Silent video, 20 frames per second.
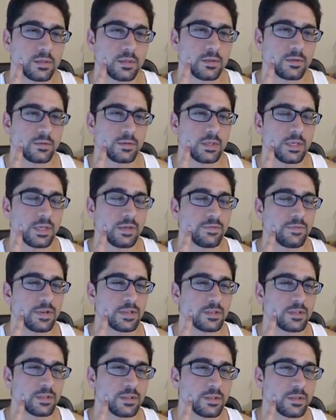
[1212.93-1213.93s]
I want to
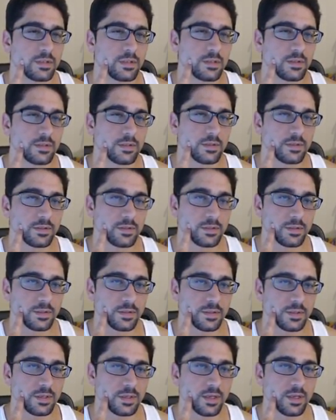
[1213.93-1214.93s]
defeat it. Oh.
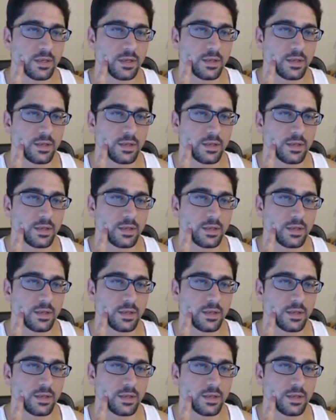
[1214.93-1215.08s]
Okay.